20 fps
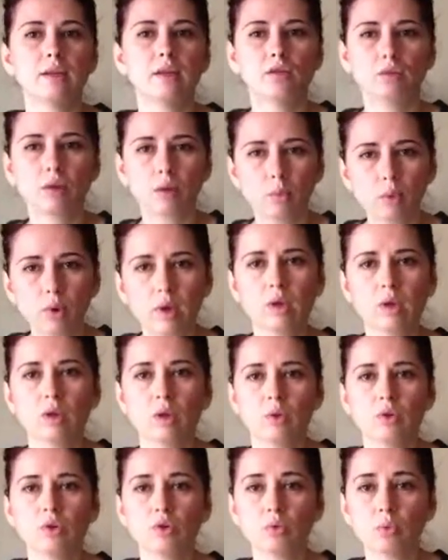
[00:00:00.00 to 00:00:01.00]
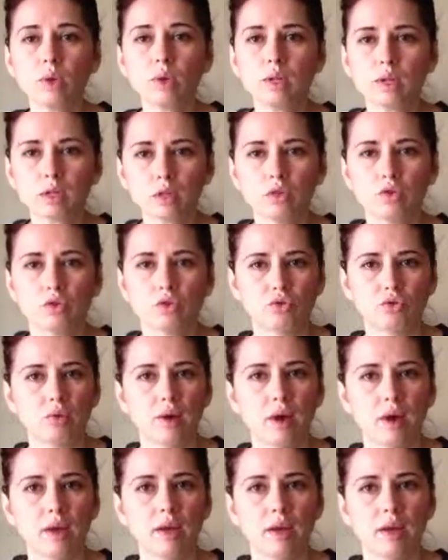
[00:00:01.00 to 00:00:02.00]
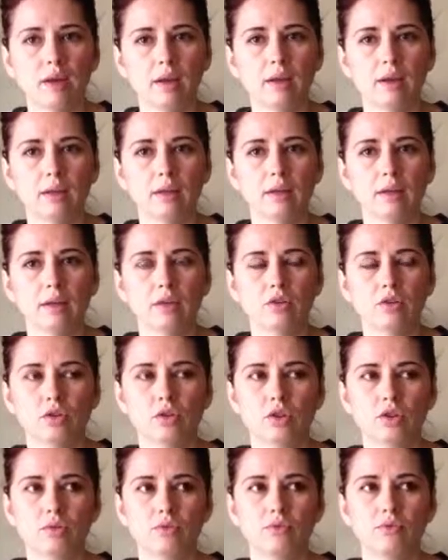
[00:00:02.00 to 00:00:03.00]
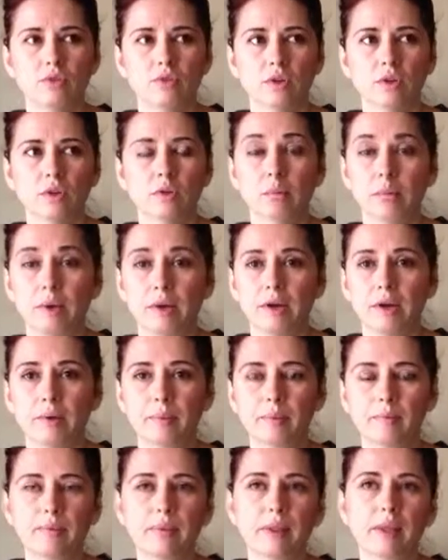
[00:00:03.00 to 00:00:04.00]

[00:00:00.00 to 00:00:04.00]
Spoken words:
you're willing to try anything just to feel better.